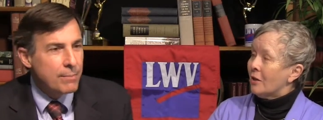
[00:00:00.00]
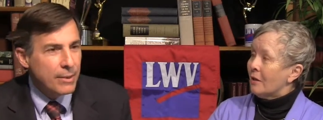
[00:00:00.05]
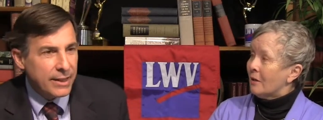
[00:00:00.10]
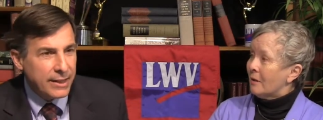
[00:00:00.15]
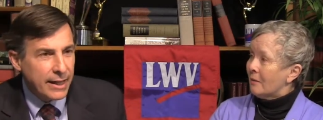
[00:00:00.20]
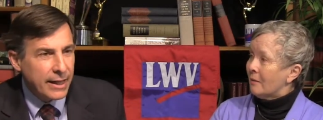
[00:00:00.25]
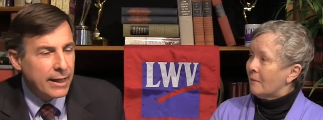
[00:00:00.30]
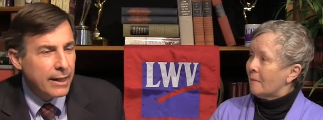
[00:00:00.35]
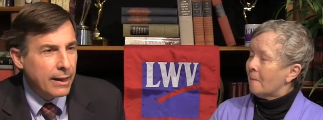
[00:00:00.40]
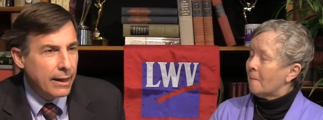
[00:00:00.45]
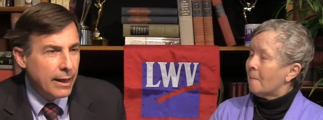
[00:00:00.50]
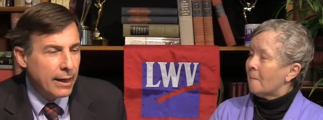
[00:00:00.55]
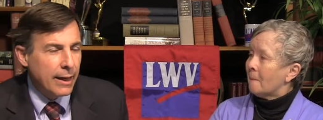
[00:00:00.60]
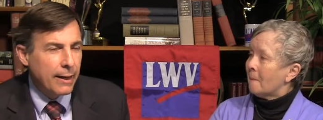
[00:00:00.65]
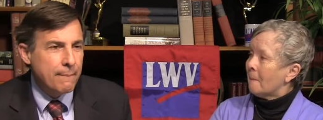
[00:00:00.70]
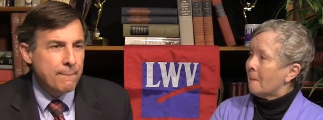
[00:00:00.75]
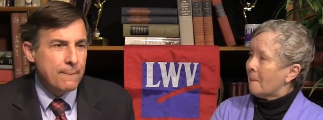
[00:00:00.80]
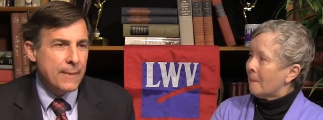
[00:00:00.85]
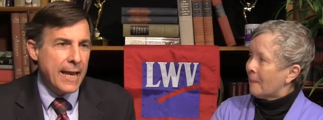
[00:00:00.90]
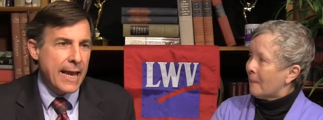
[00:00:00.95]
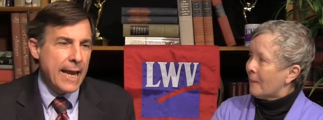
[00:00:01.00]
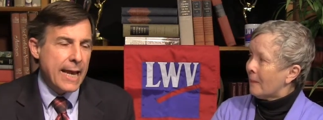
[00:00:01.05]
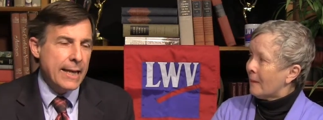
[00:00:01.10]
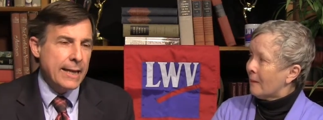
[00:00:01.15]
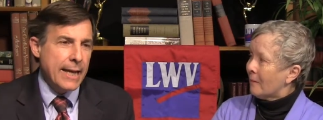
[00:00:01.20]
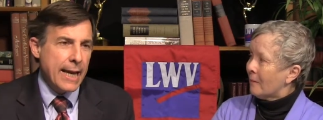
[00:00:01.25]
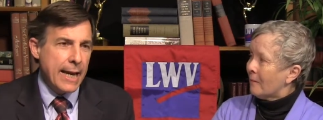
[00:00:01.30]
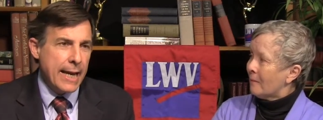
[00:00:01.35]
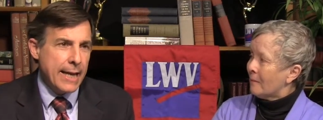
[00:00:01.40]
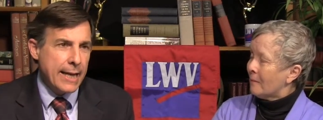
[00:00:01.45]
Speaker 1: But yeah, um,
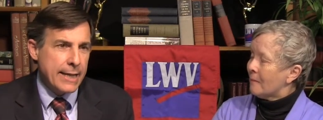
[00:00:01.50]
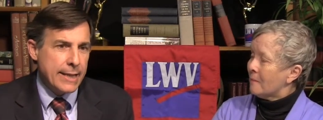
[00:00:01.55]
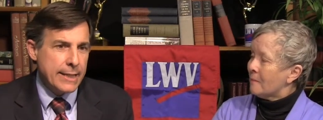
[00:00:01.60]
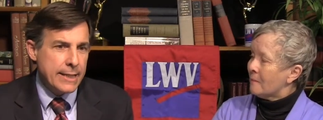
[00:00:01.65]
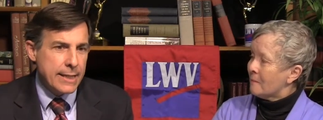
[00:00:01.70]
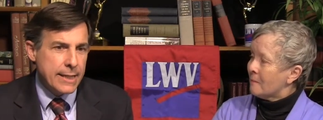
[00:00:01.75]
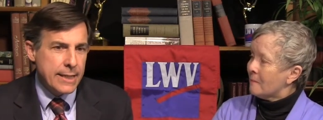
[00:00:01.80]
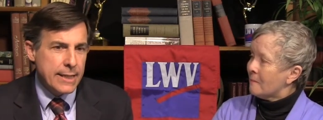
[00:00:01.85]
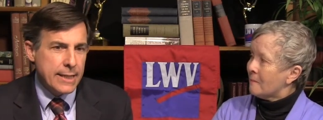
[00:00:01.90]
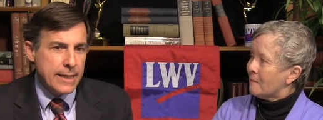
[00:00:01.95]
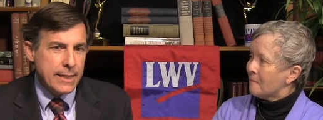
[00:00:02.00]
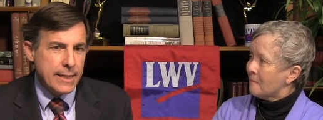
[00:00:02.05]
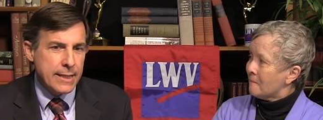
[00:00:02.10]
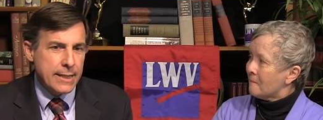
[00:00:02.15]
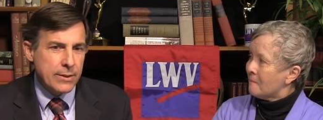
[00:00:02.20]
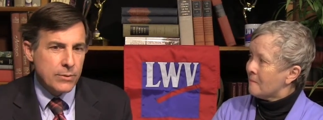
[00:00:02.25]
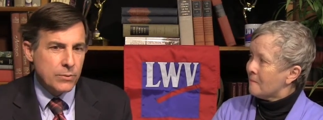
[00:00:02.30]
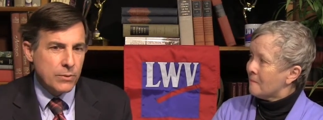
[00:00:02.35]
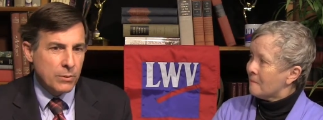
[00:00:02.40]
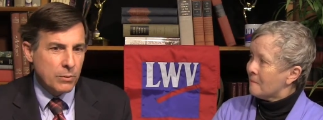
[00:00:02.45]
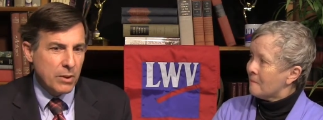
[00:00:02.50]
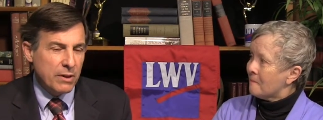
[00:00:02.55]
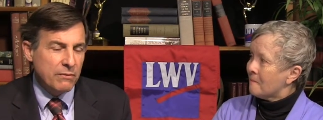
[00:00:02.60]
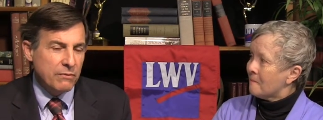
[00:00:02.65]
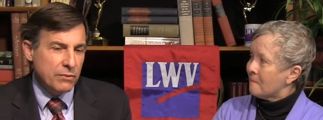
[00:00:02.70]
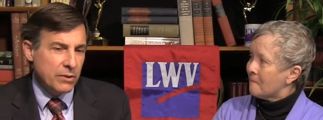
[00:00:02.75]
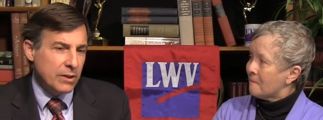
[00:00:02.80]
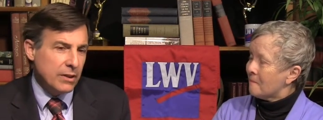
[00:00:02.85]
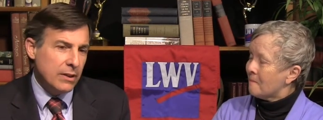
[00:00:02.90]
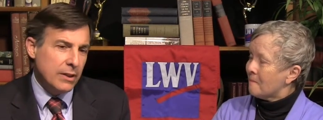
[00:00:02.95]
and and uh,
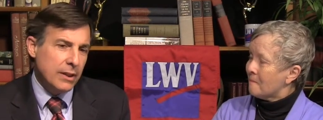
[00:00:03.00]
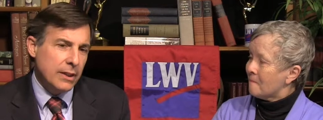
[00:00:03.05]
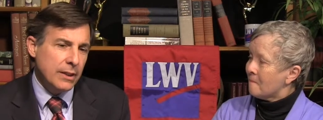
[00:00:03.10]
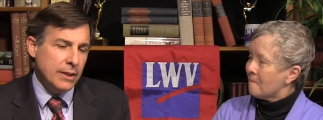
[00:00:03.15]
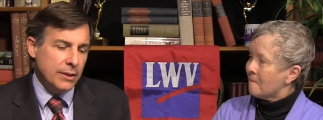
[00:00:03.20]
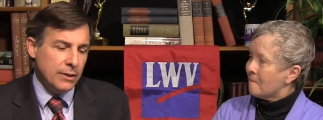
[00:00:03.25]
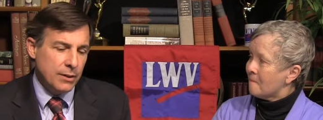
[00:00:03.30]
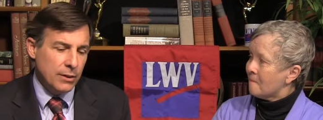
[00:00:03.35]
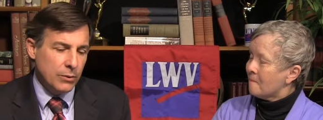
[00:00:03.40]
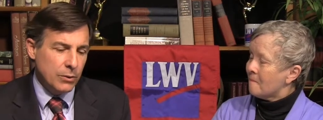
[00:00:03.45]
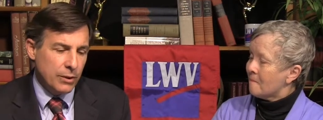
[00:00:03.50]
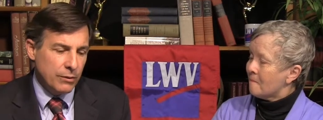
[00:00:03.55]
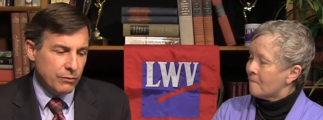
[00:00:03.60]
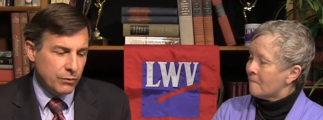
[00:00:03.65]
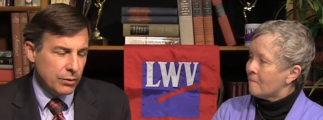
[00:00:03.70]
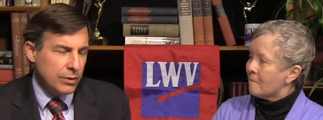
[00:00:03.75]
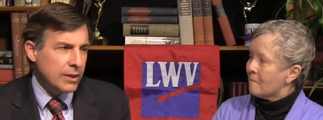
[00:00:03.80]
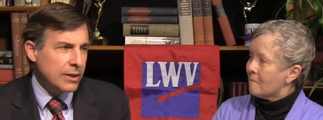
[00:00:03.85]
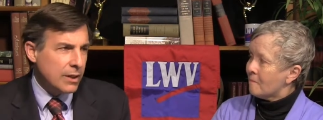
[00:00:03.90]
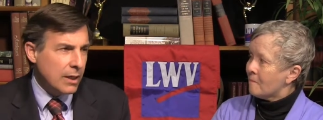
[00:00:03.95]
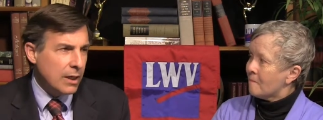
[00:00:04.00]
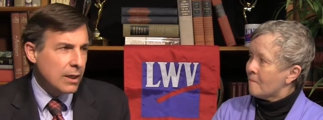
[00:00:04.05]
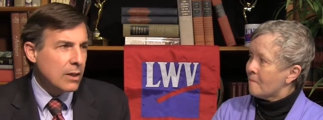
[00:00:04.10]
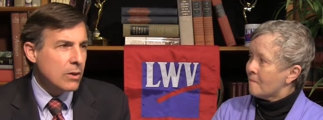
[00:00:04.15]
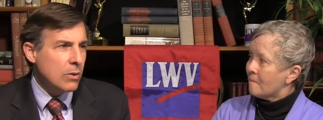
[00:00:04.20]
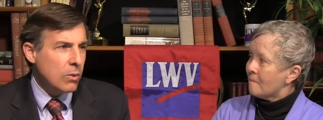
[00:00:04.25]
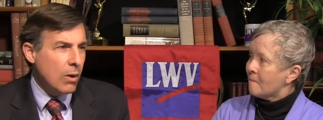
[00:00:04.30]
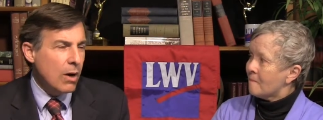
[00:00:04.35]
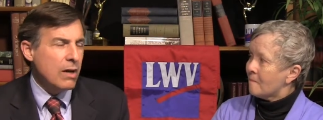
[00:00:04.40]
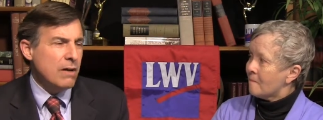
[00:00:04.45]
we've really, you know, we've really kind of
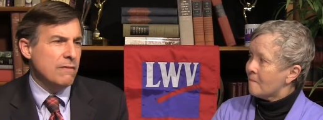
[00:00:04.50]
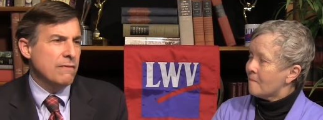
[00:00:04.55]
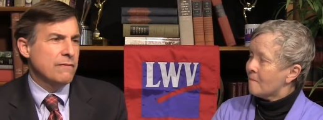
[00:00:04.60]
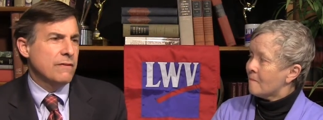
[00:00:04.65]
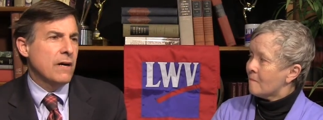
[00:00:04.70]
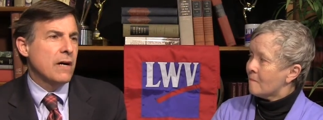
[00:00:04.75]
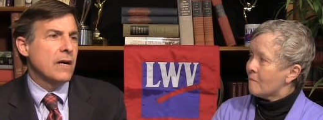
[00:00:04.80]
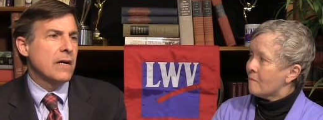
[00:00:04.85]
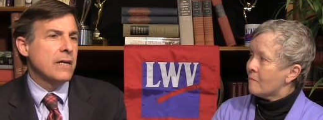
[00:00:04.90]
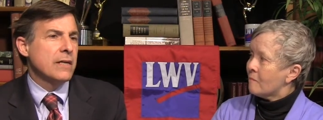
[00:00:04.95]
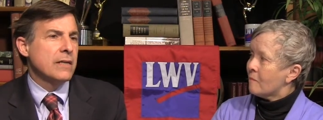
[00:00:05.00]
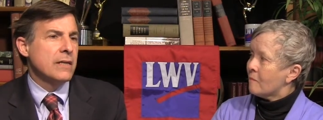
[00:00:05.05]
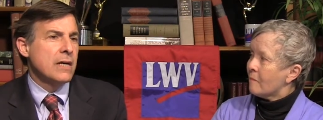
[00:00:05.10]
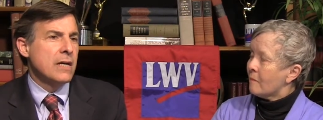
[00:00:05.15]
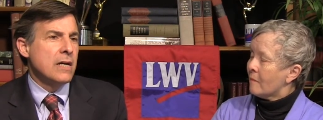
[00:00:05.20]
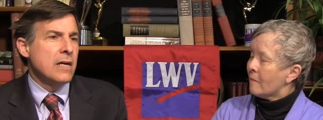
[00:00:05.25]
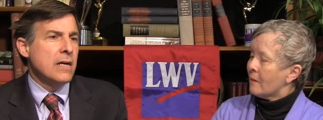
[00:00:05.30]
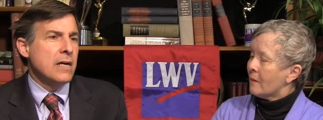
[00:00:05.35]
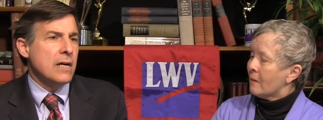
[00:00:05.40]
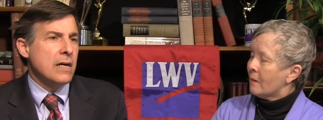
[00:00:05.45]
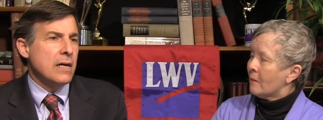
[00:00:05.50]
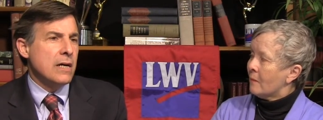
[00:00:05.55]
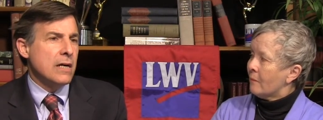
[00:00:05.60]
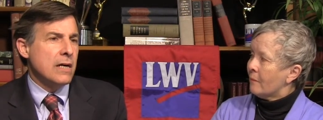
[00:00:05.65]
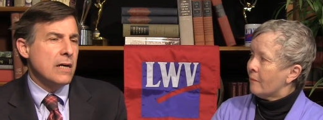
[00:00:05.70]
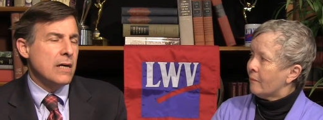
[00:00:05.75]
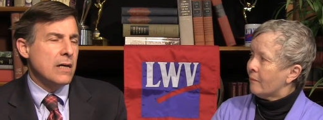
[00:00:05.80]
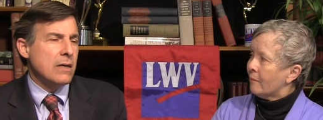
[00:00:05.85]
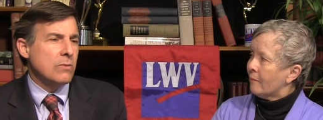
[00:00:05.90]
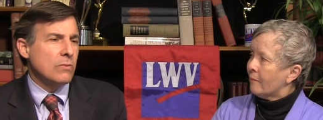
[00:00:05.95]
quantified
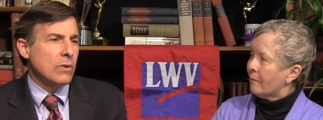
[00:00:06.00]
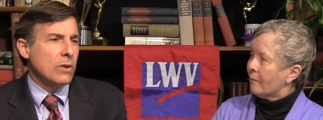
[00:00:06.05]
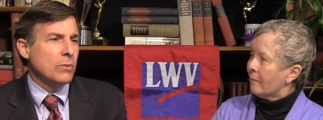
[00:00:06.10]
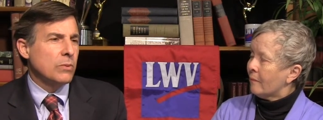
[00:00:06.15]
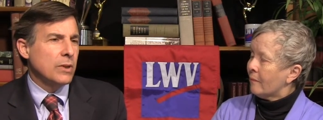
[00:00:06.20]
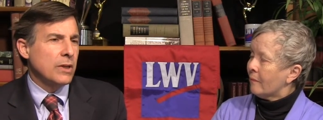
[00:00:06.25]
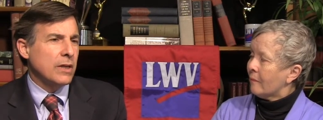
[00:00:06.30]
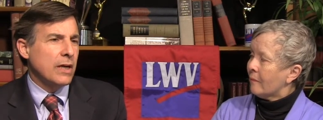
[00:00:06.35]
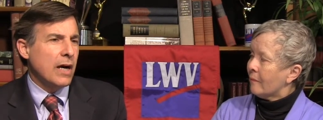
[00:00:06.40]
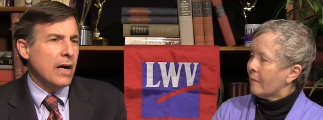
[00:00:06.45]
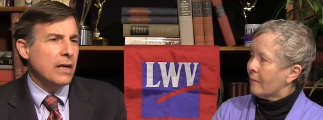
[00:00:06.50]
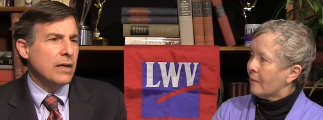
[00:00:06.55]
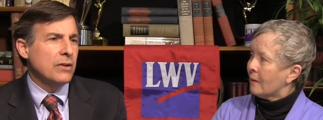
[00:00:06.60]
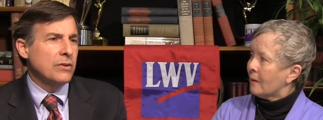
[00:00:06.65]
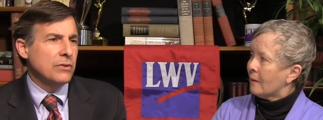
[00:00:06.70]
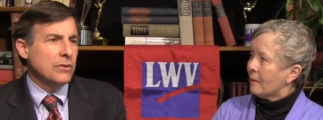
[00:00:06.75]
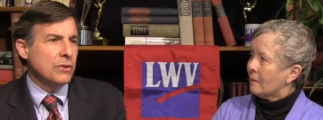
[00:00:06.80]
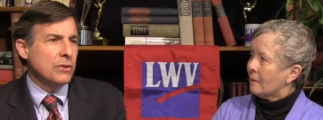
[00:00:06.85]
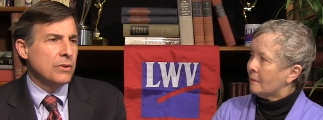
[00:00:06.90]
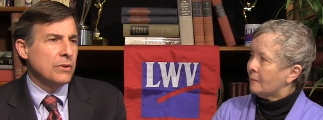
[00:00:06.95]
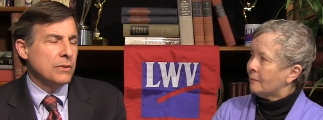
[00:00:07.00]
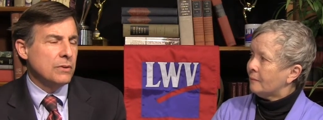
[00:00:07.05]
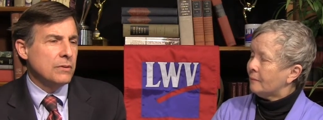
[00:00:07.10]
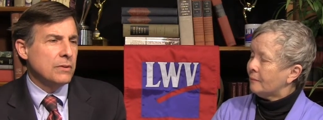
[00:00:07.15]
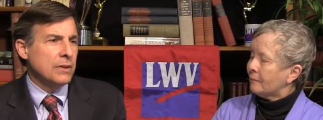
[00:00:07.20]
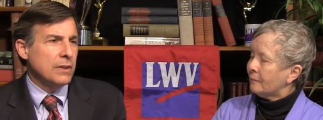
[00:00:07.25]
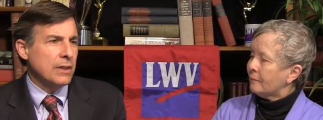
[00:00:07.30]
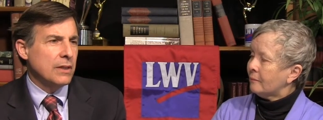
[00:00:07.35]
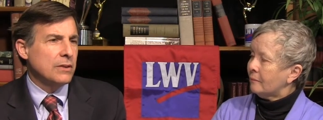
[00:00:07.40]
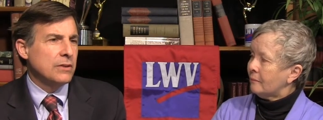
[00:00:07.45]
uh, what we kind of
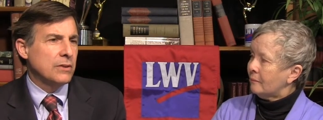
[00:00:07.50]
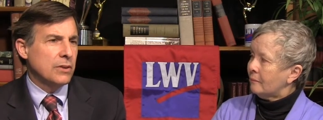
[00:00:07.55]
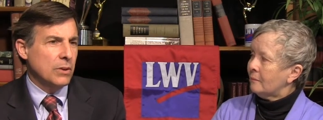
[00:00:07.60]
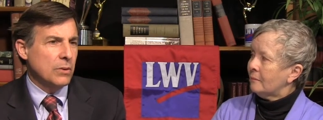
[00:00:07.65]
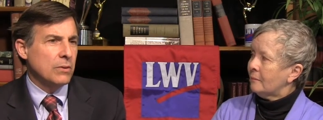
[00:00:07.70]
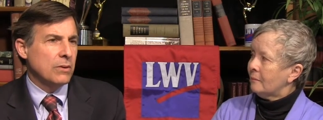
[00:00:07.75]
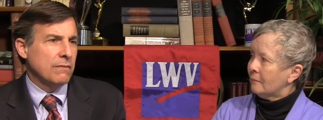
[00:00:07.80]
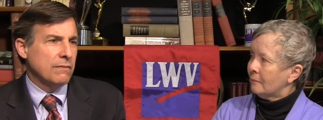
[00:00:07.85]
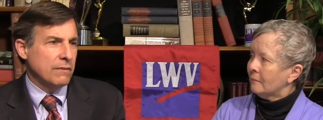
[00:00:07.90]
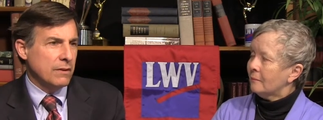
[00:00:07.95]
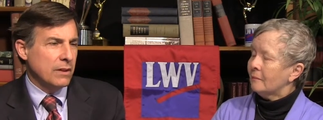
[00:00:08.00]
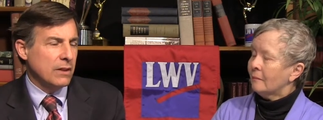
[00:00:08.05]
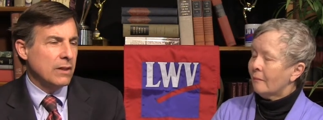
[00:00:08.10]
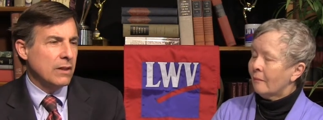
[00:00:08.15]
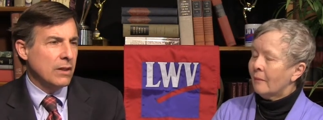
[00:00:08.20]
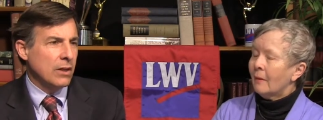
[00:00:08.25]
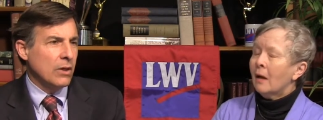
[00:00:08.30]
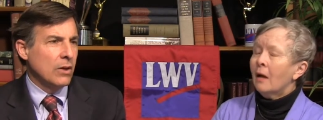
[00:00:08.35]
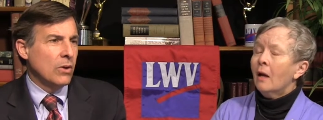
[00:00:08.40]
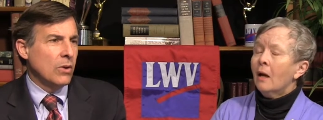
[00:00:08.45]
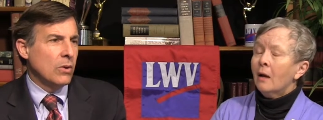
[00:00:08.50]
knew intuitively,